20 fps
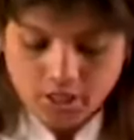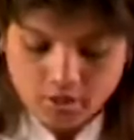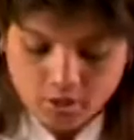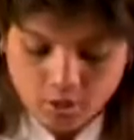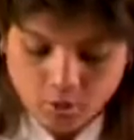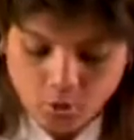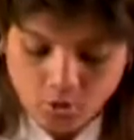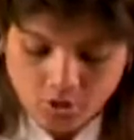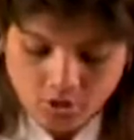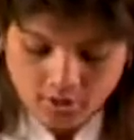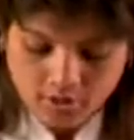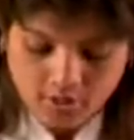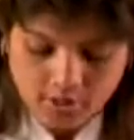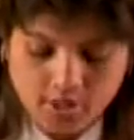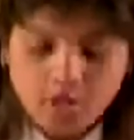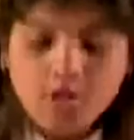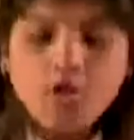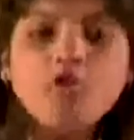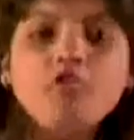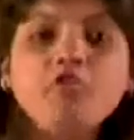as gluten,
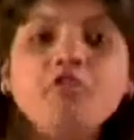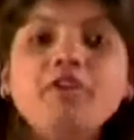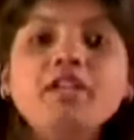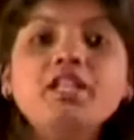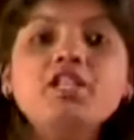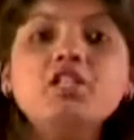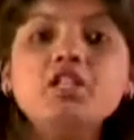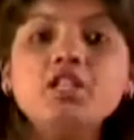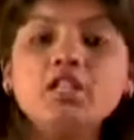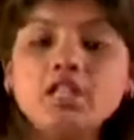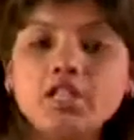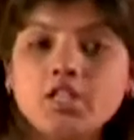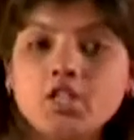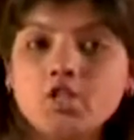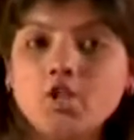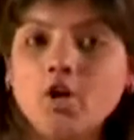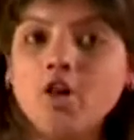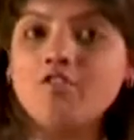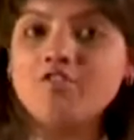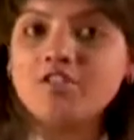which
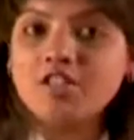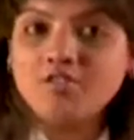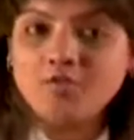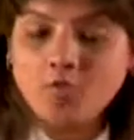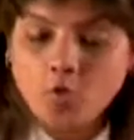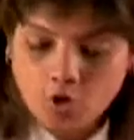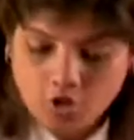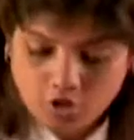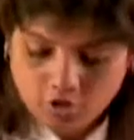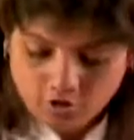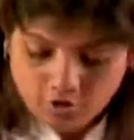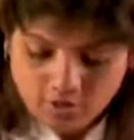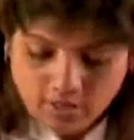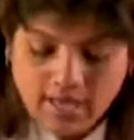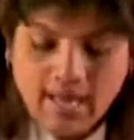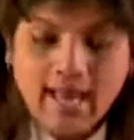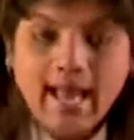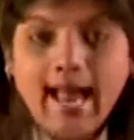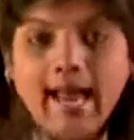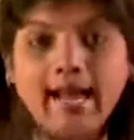dissolves in water
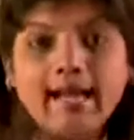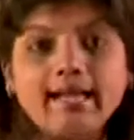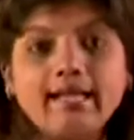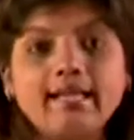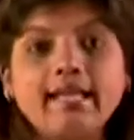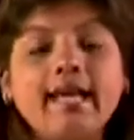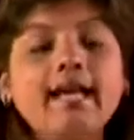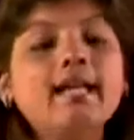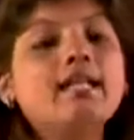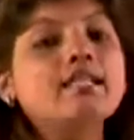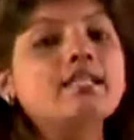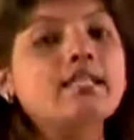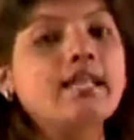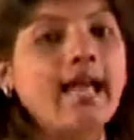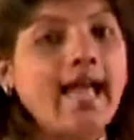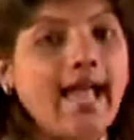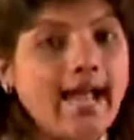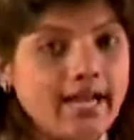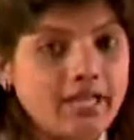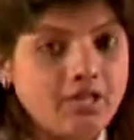and it gets
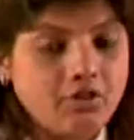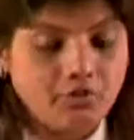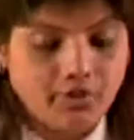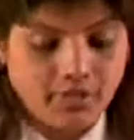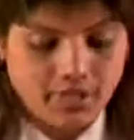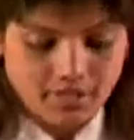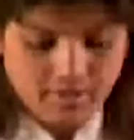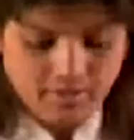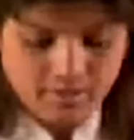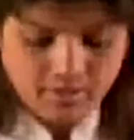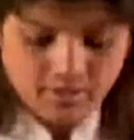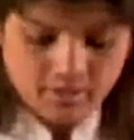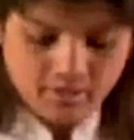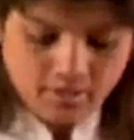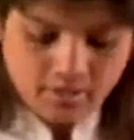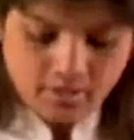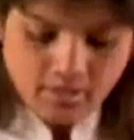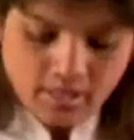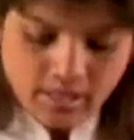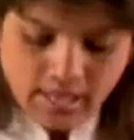activated,
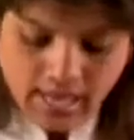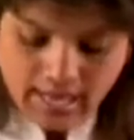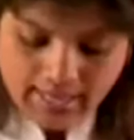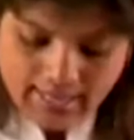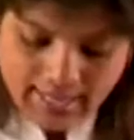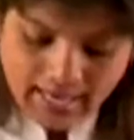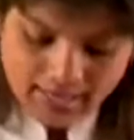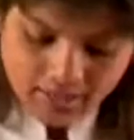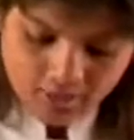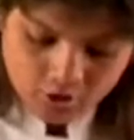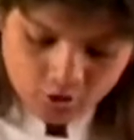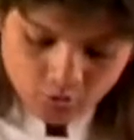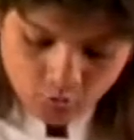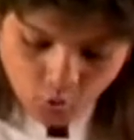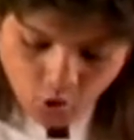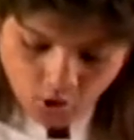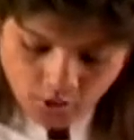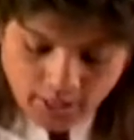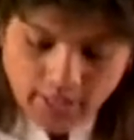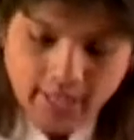and that is
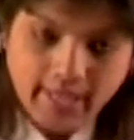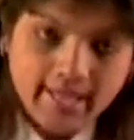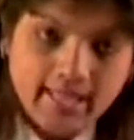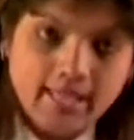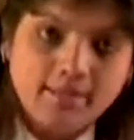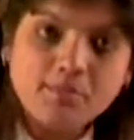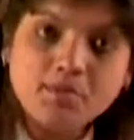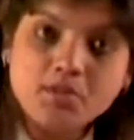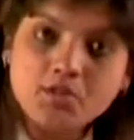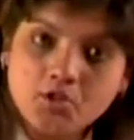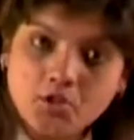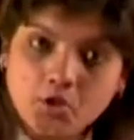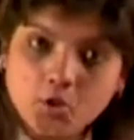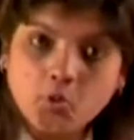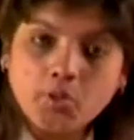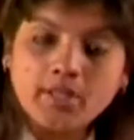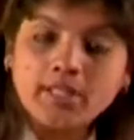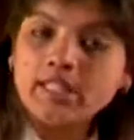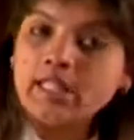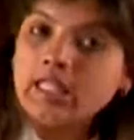what helps
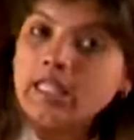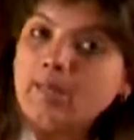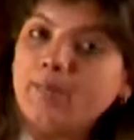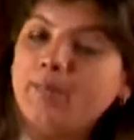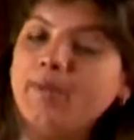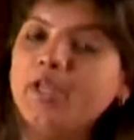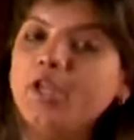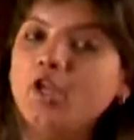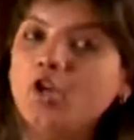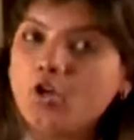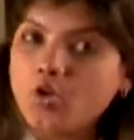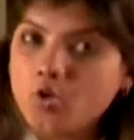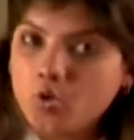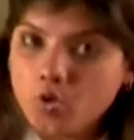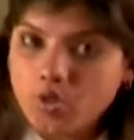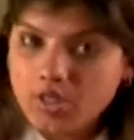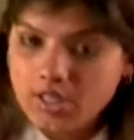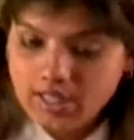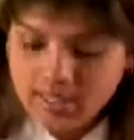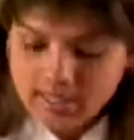you in keeping your
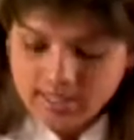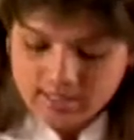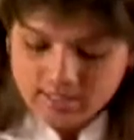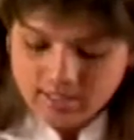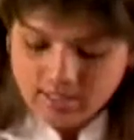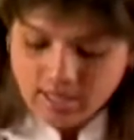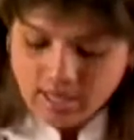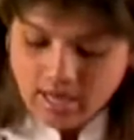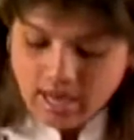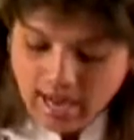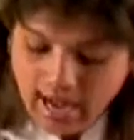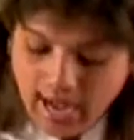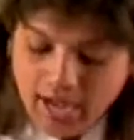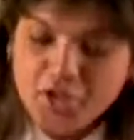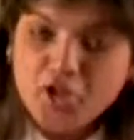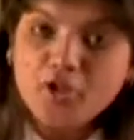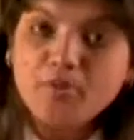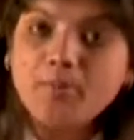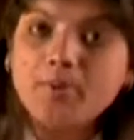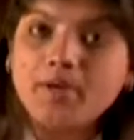rotis
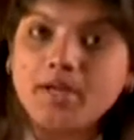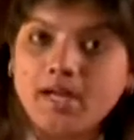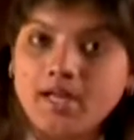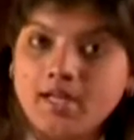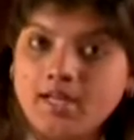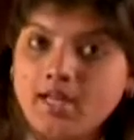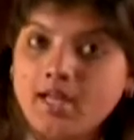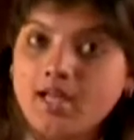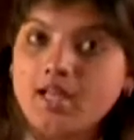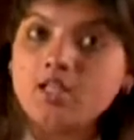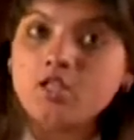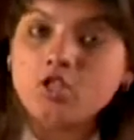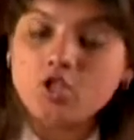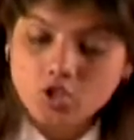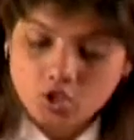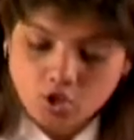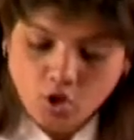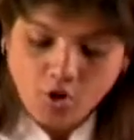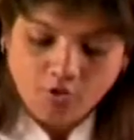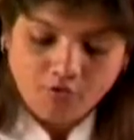and your parathas
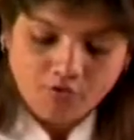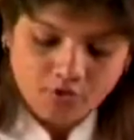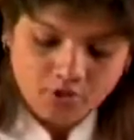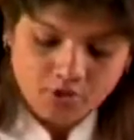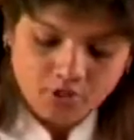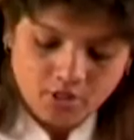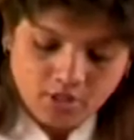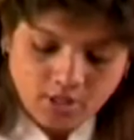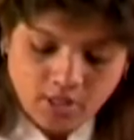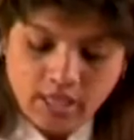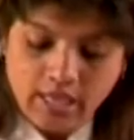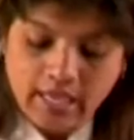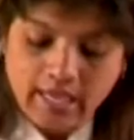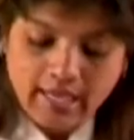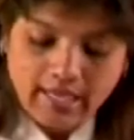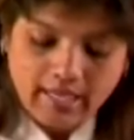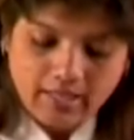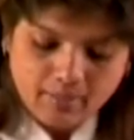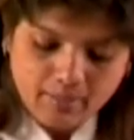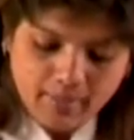soft.
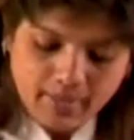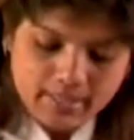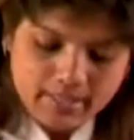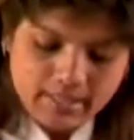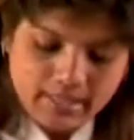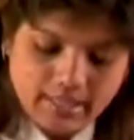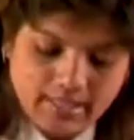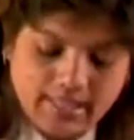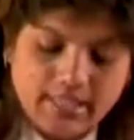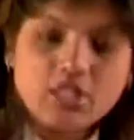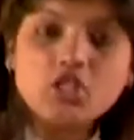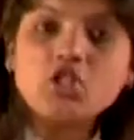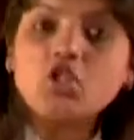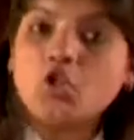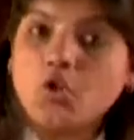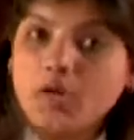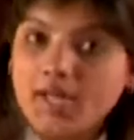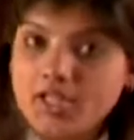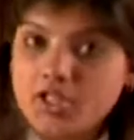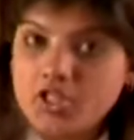It basically
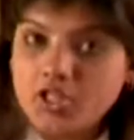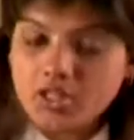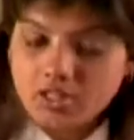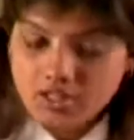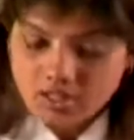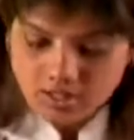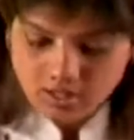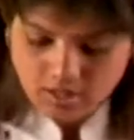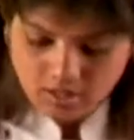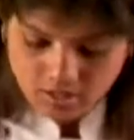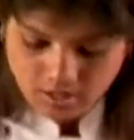stretches